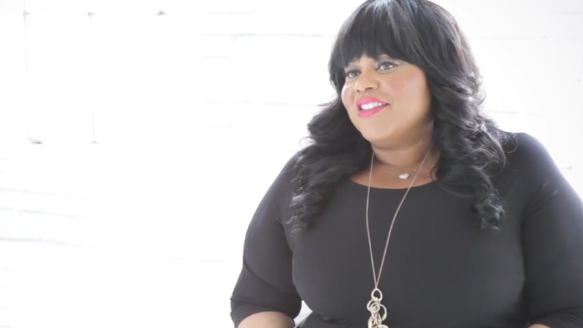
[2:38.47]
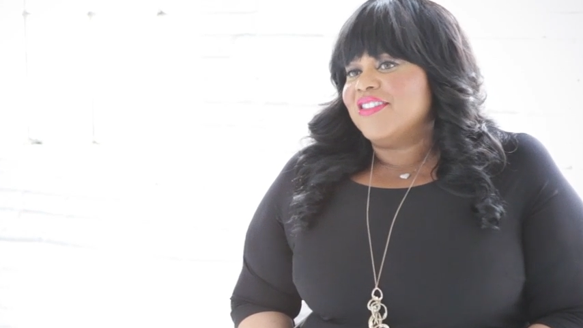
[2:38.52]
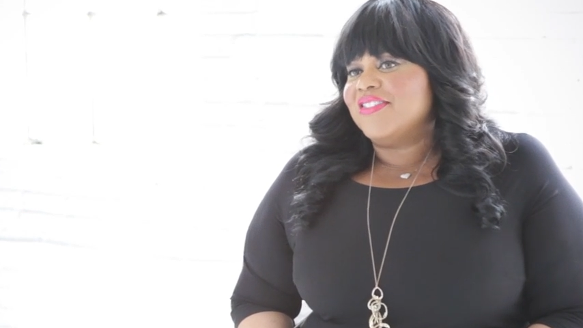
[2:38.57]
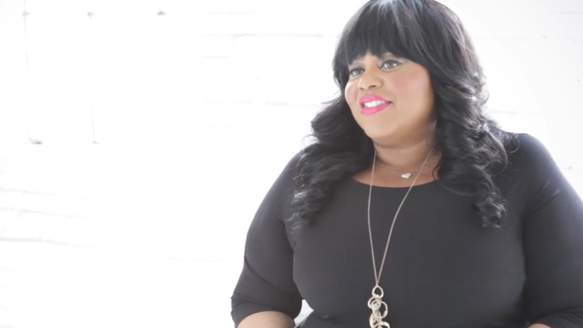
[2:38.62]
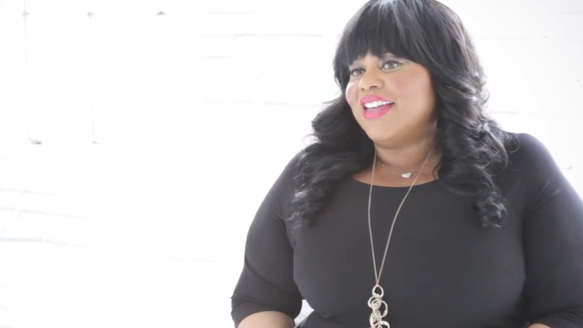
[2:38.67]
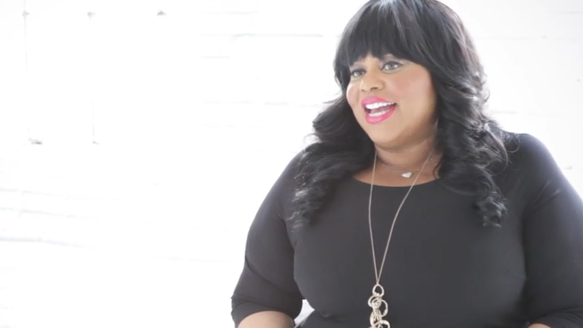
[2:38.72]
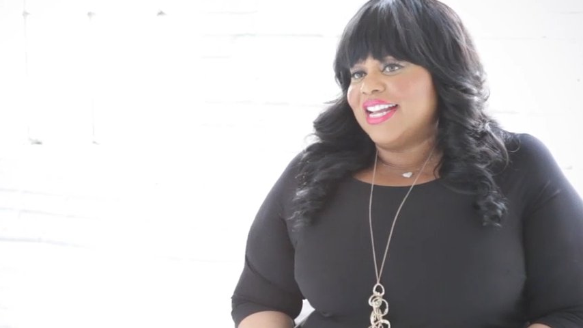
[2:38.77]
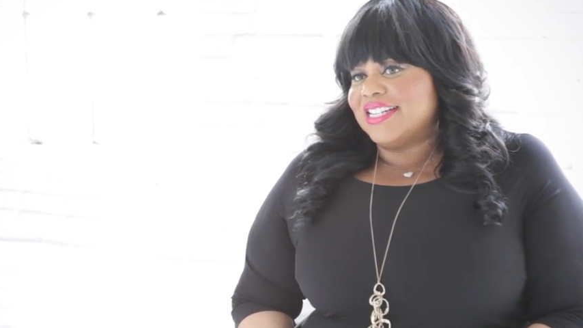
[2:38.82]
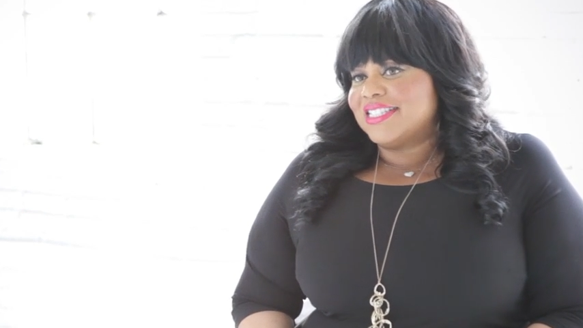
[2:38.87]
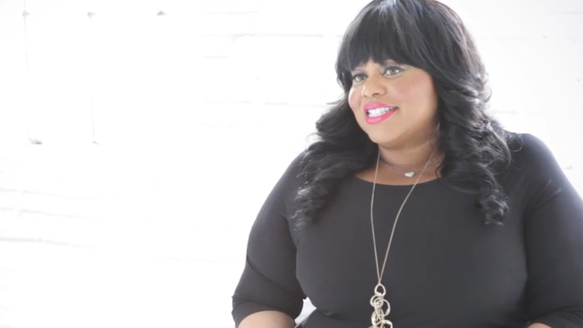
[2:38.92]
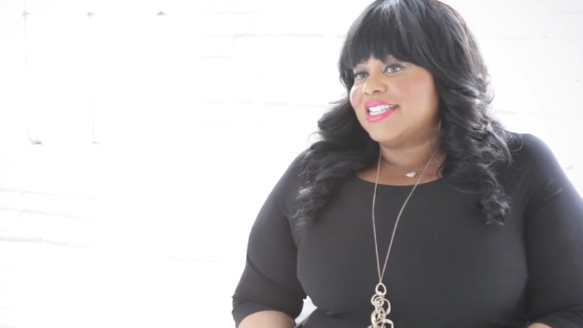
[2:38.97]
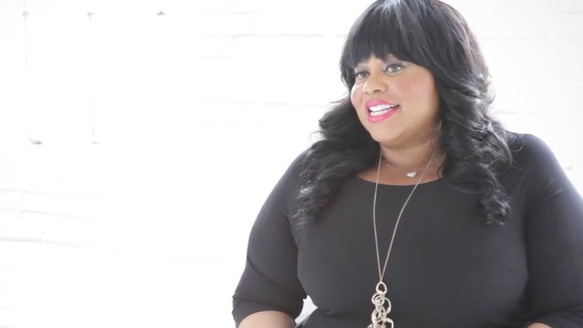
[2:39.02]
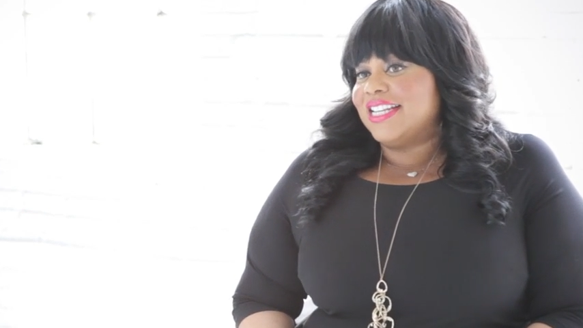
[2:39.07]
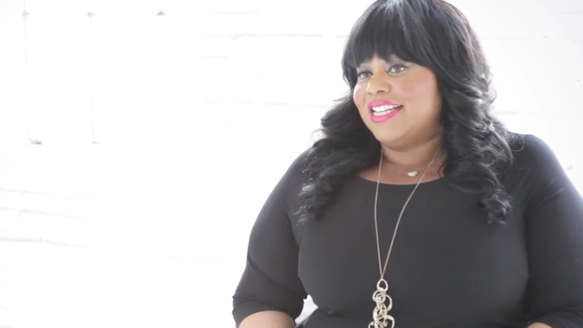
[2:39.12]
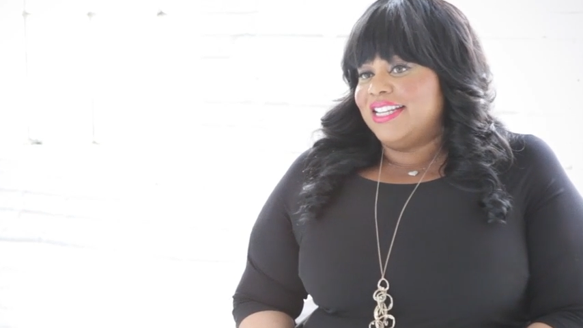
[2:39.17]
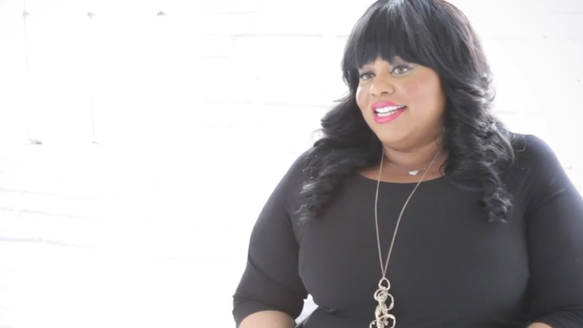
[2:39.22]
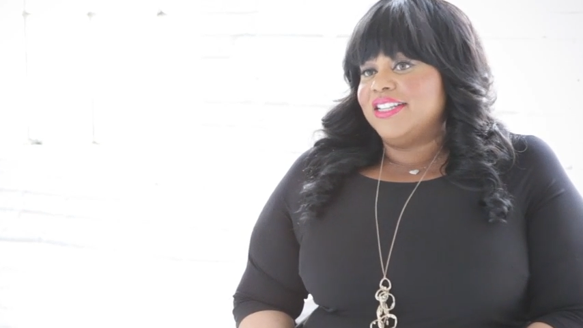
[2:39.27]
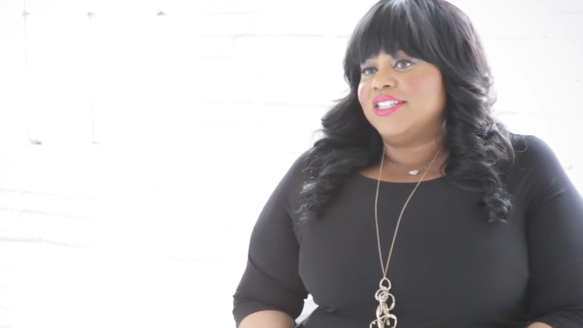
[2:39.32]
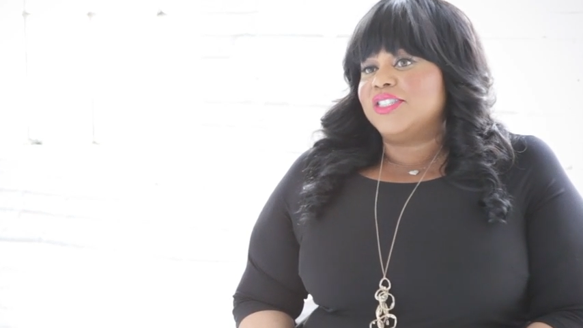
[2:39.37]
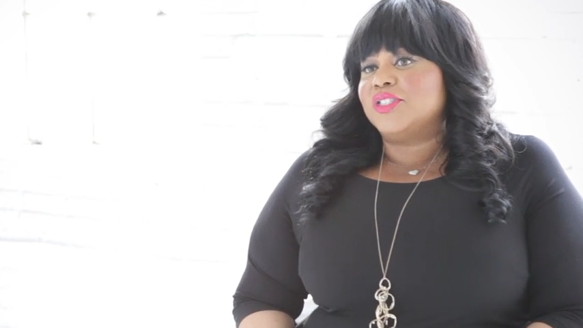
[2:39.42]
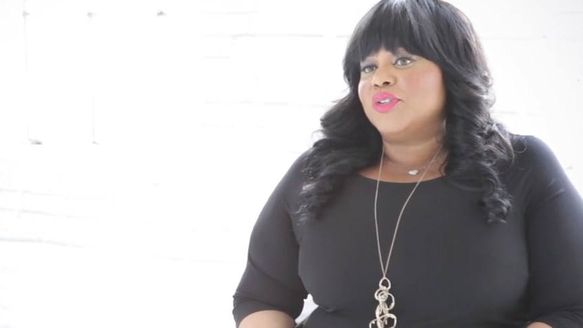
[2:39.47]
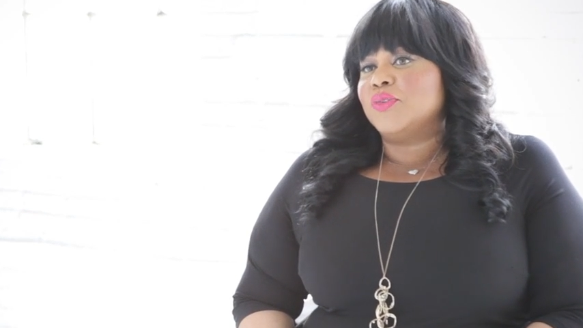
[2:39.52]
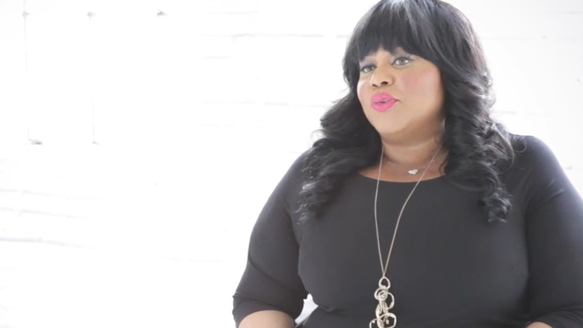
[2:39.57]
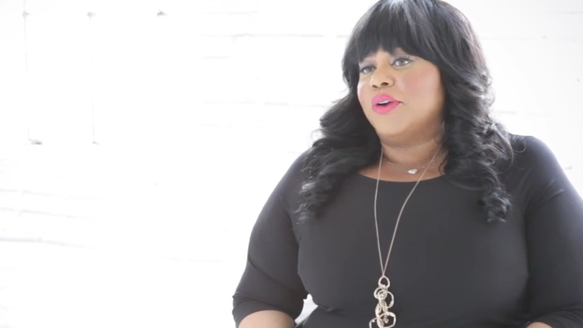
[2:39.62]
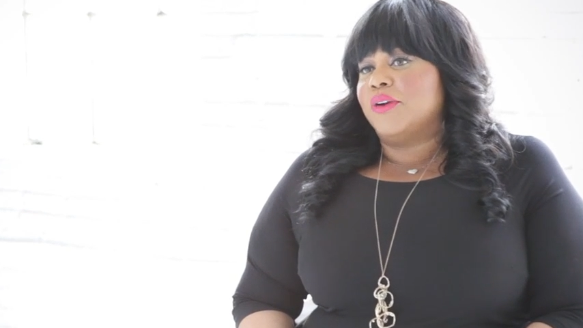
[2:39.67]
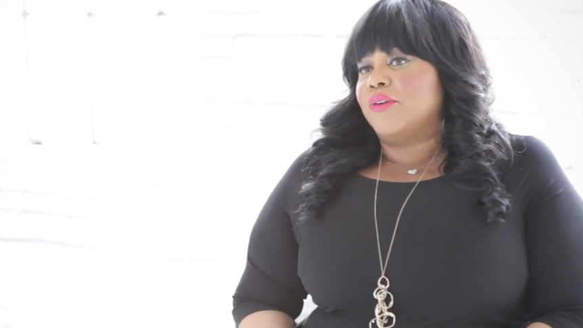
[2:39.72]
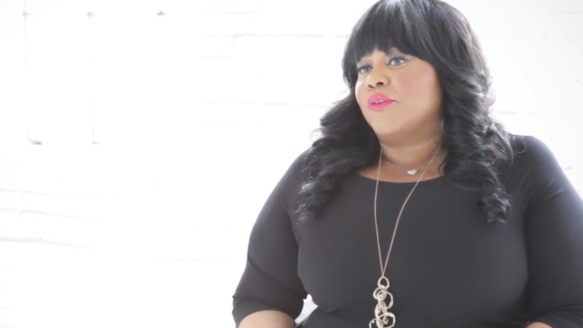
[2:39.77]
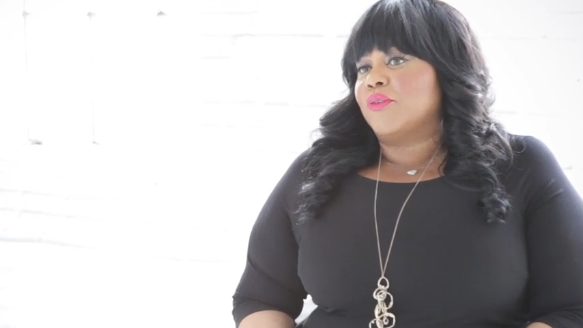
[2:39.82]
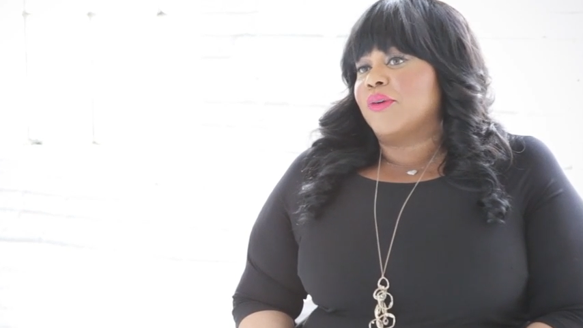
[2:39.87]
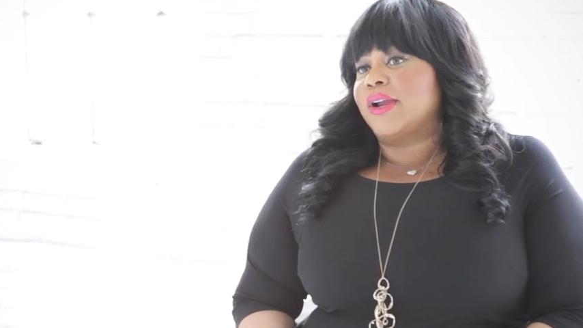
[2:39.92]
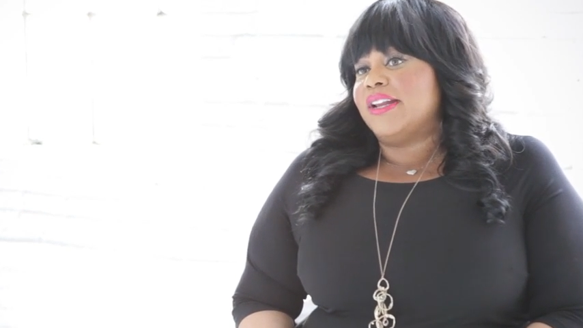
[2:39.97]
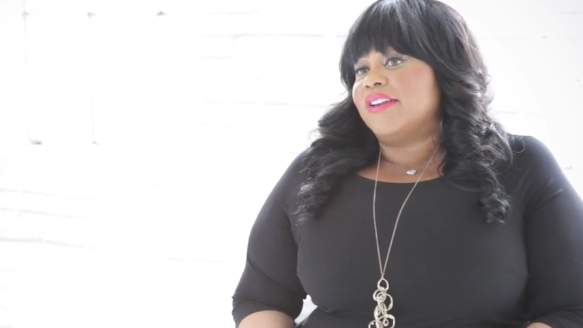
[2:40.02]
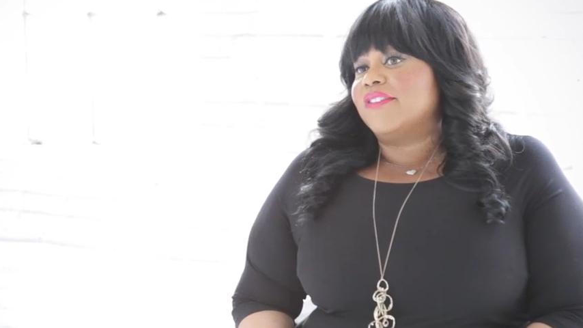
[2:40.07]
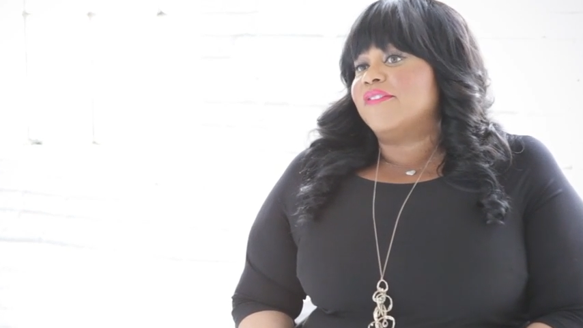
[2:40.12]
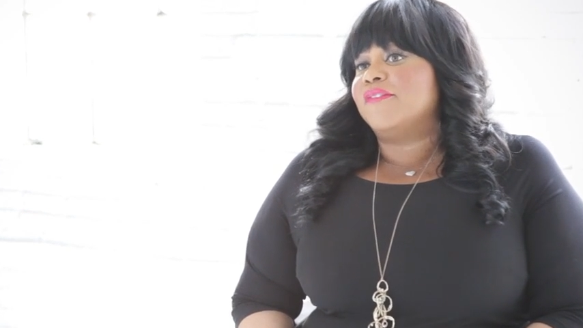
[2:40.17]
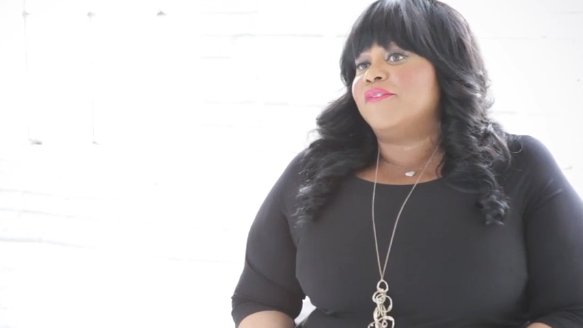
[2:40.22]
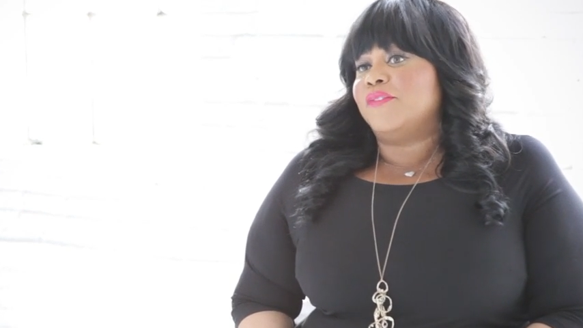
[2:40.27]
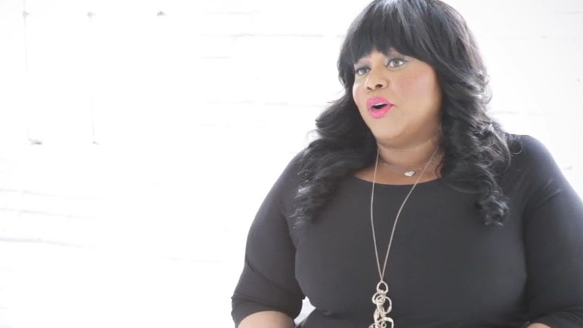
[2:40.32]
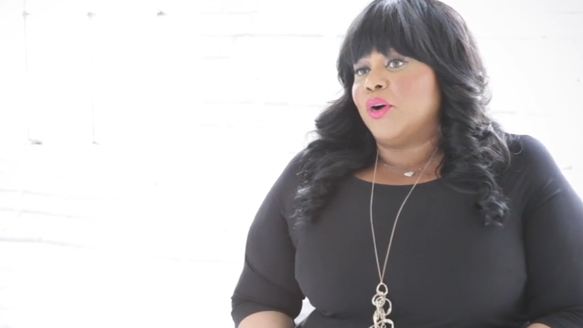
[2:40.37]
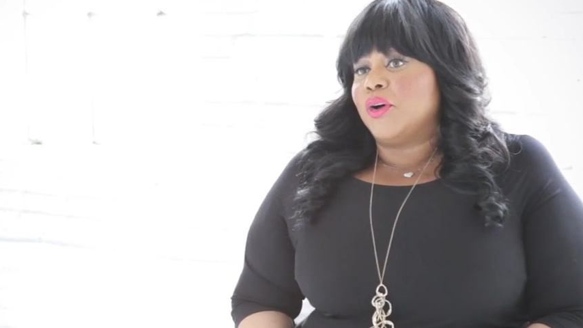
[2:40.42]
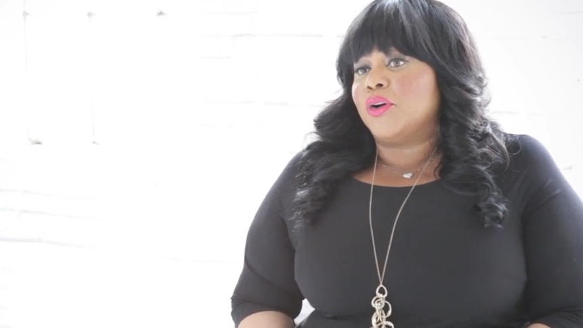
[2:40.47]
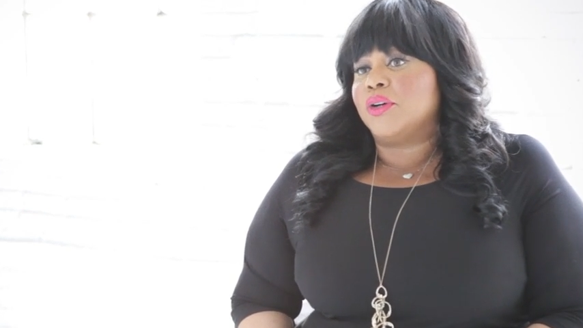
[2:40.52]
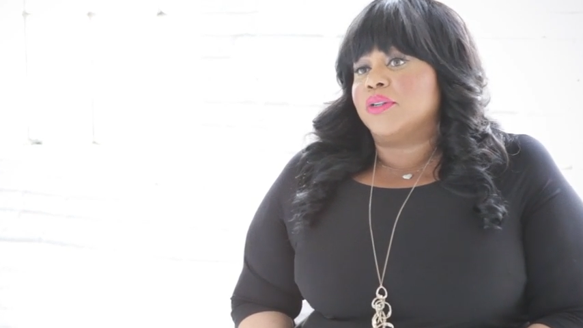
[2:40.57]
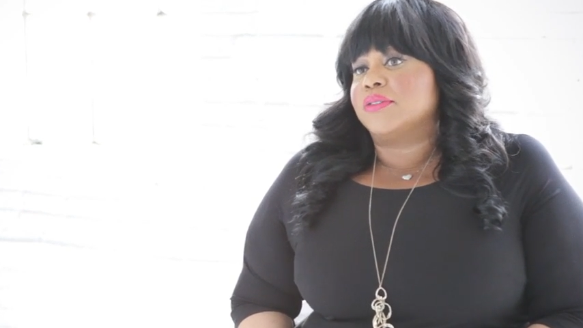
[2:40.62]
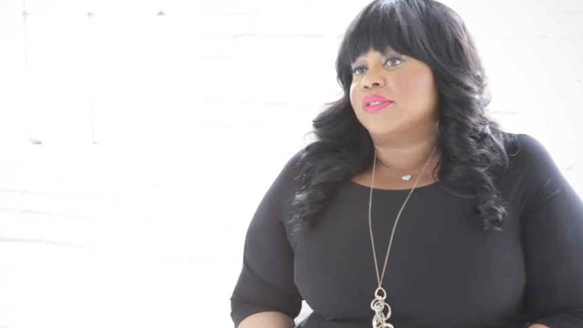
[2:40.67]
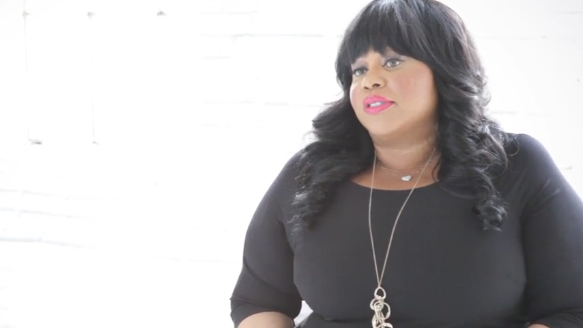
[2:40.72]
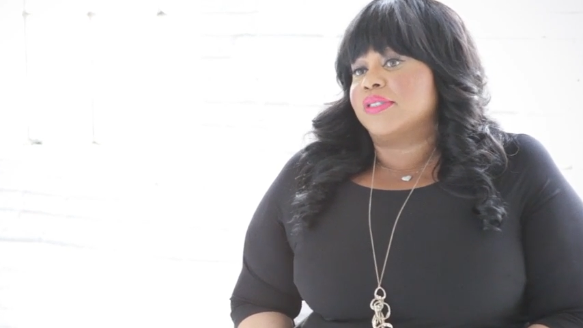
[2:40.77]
That's the key to a great fall